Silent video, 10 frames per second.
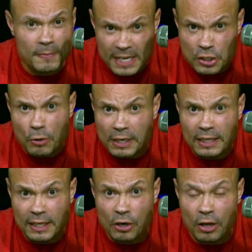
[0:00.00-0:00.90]
They
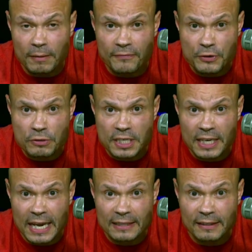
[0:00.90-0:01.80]
jokingly call him Fusion
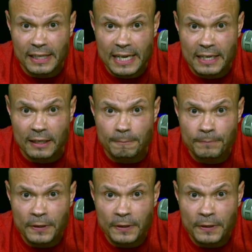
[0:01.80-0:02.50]
Ken Delanian.